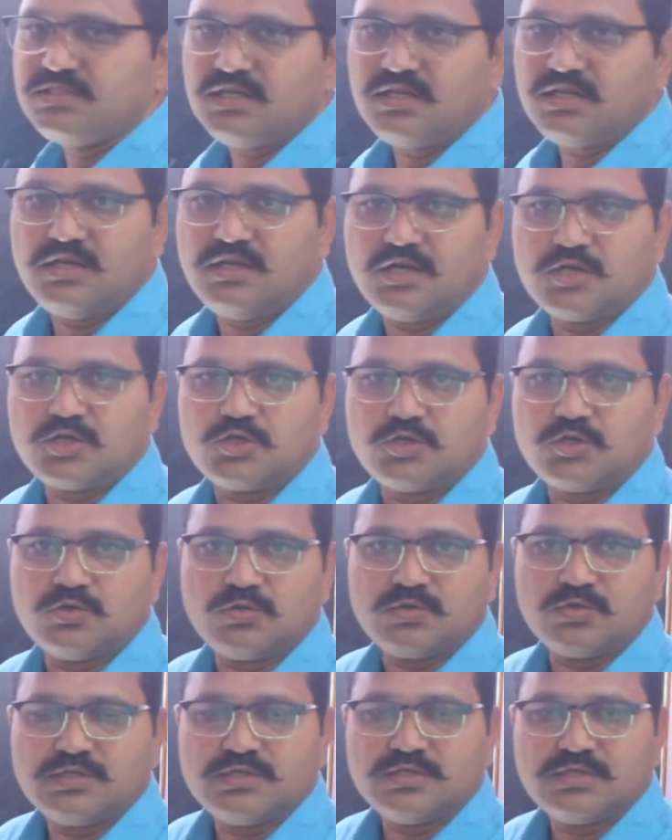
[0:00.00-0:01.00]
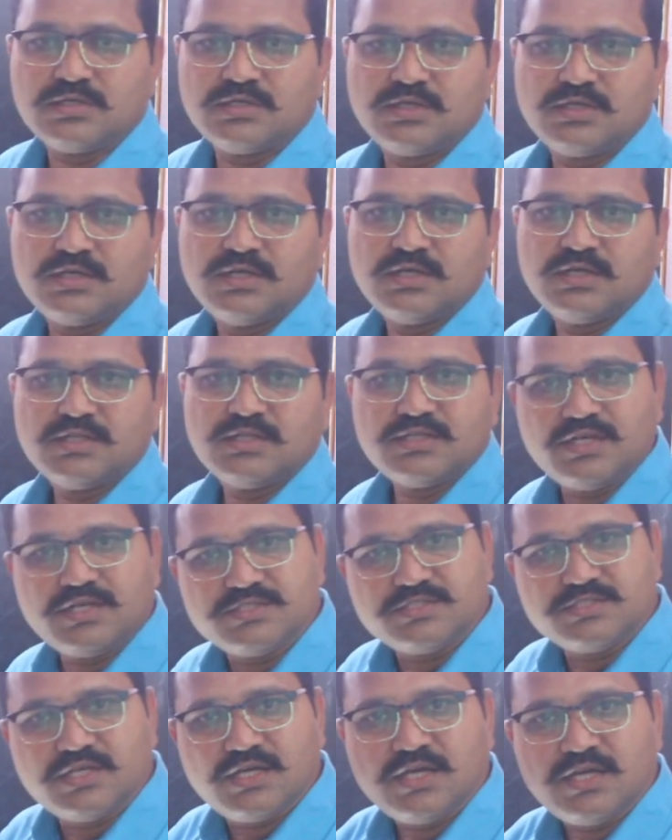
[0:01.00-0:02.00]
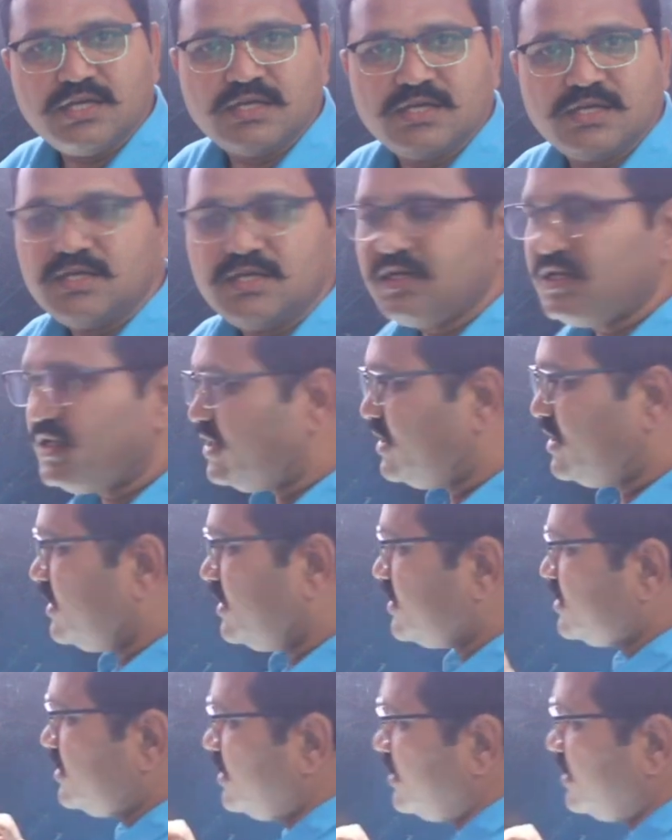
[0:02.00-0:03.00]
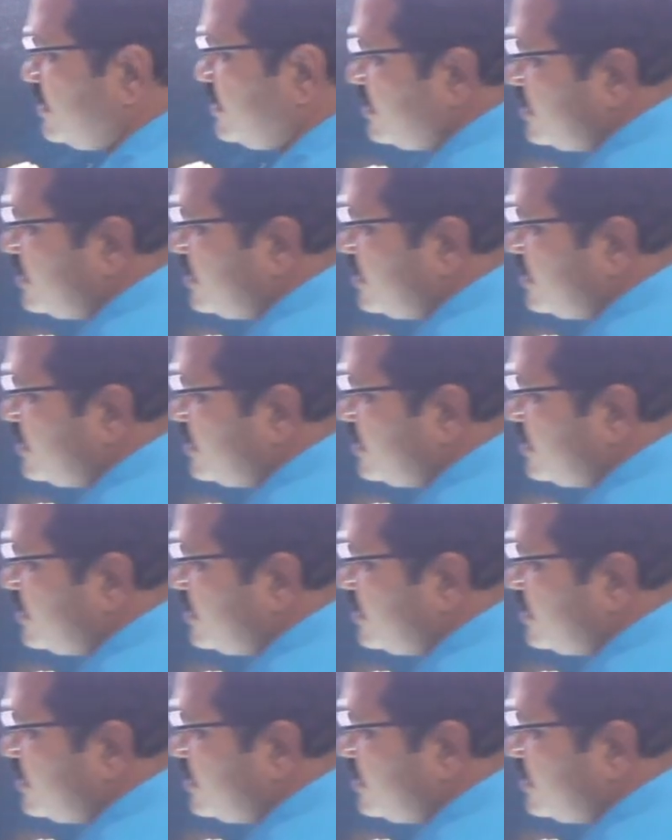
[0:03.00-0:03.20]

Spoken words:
electrode, there is a reduction